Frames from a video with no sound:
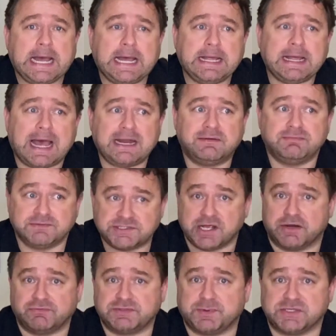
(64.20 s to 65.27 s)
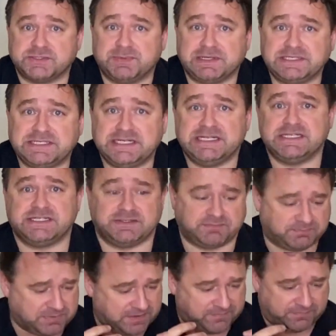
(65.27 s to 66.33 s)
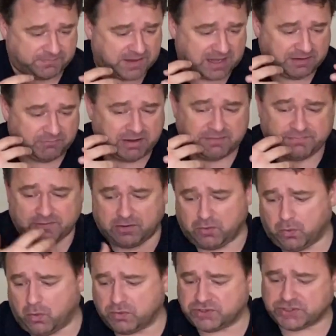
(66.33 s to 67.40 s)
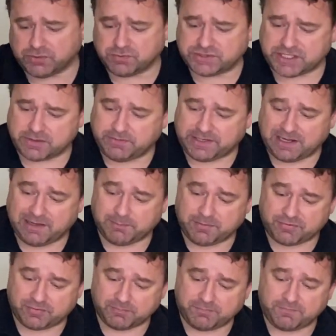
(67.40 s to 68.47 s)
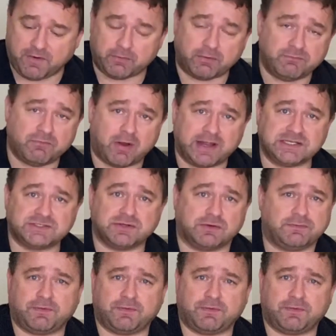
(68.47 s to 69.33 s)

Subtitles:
had certain responsibilities with getting ready for the launch and also dealing with some foreign rights or